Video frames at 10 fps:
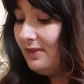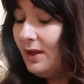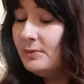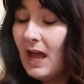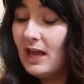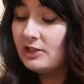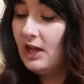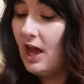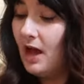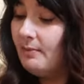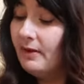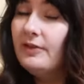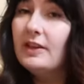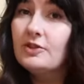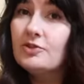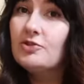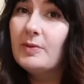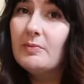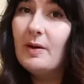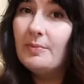It was actually hurting my fingers,
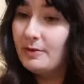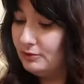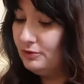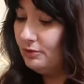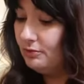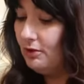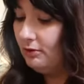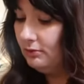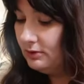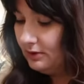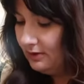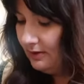chopped them up, they were so cold.